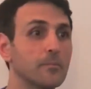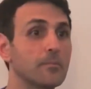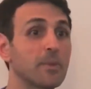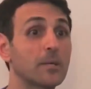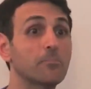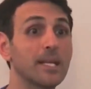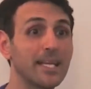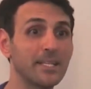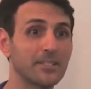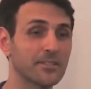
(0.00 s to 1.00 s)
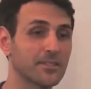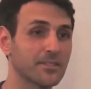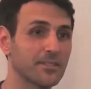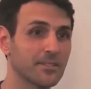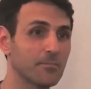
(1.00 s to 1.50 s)
my place,
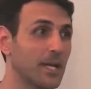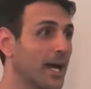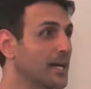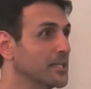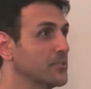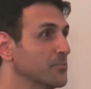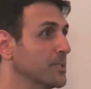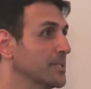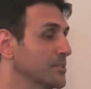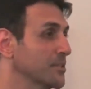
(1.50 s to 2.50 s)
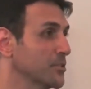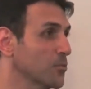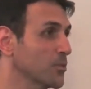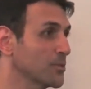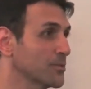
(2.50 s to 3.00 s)
my active place in the
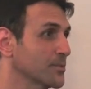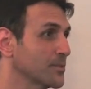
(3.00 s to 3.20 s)
world?